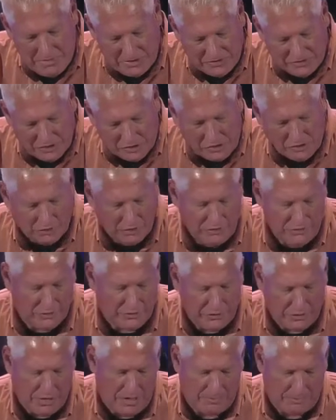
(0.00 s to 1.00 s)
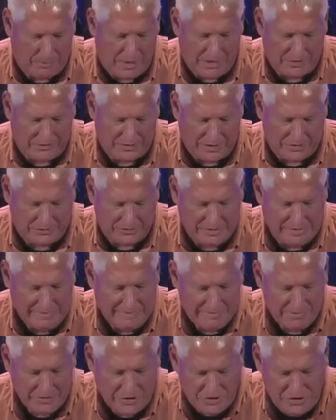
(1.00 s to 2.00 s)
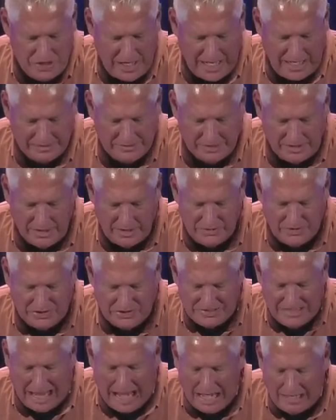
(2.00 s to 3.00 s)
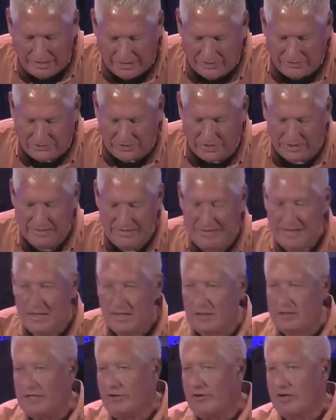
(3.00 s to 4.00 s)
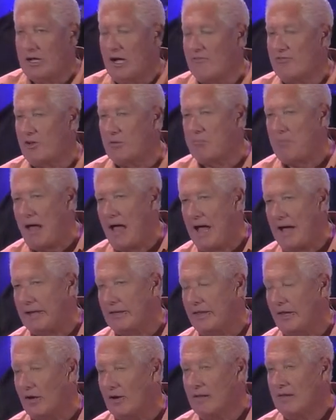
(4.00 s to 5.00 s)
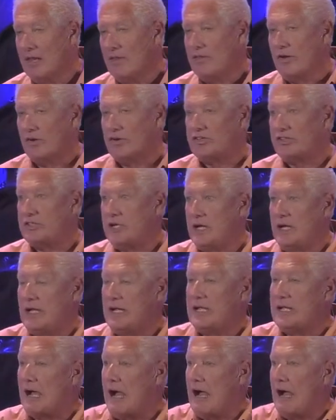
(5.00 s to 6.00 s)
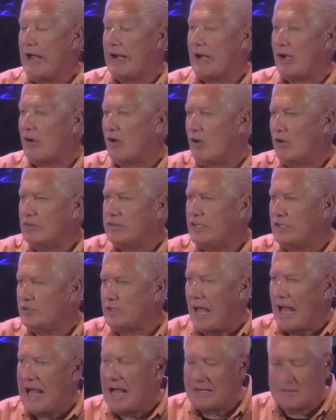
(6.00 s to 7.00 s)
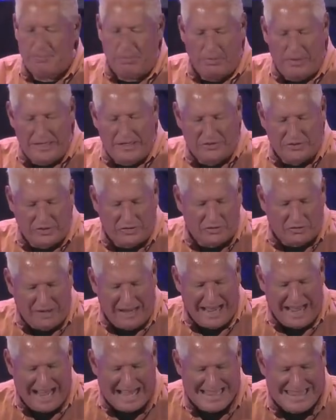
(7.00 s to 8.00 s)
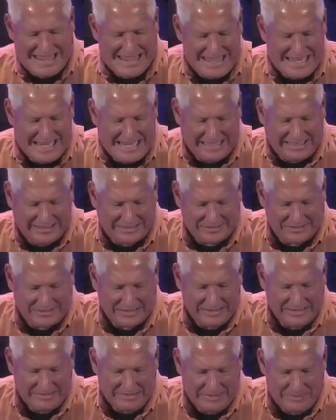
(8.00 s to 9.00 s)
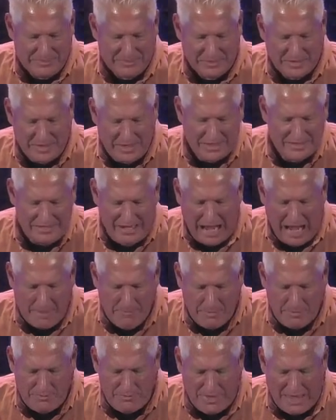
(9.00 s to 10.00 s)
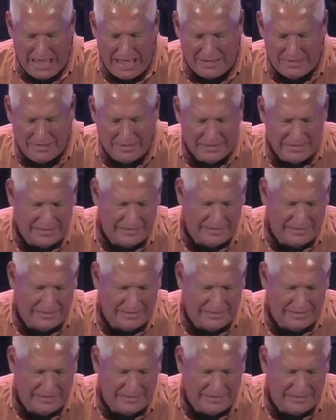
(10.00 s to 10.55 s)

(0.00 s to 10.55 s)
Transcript: mystical in their thought process. The chanting, the silence, the clearing of their mind, they're, they're seeing God in all these odd places or odd things. Then, on top of that,